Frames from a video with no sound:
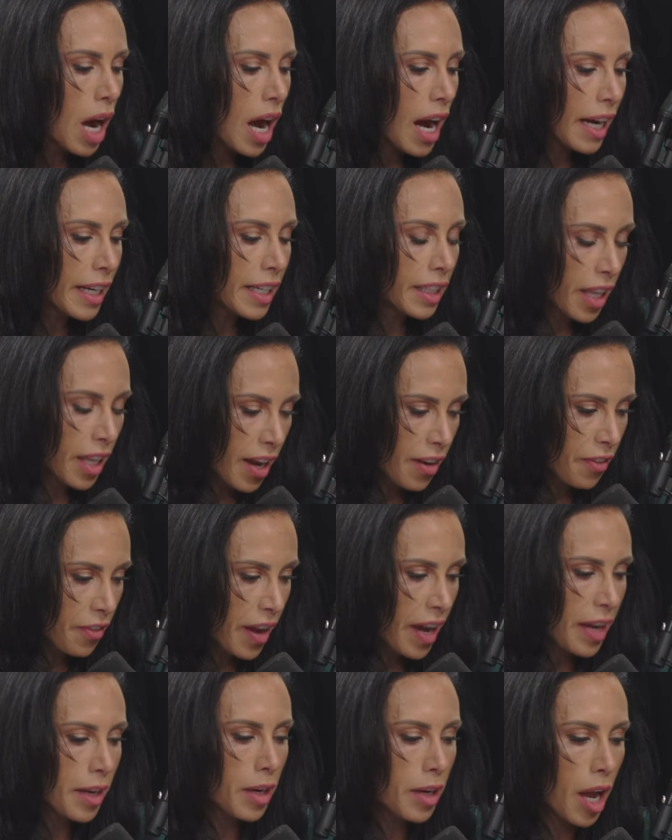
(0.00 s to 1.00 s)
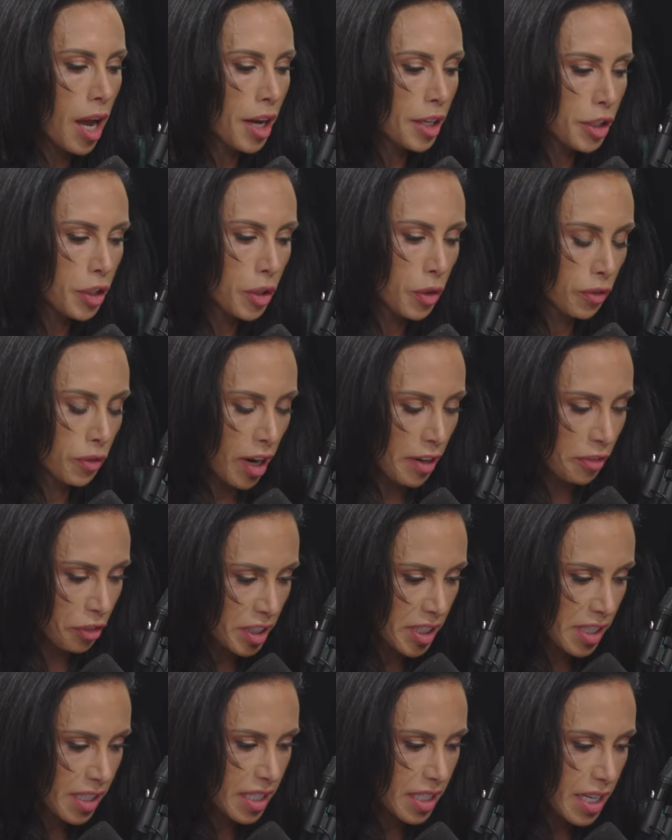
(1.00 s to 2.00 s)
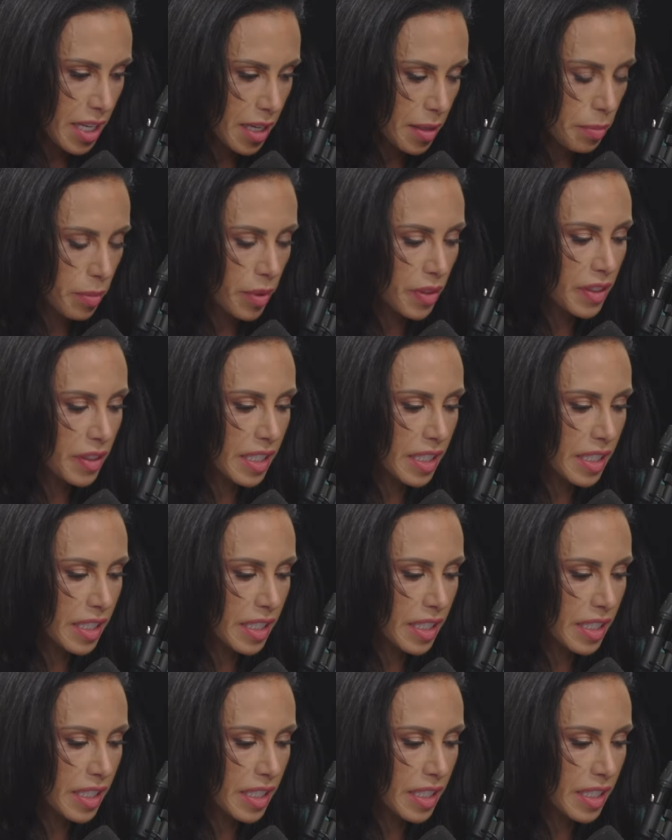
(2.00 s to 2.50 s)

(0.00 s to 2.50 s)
I love, and you referenced Tim.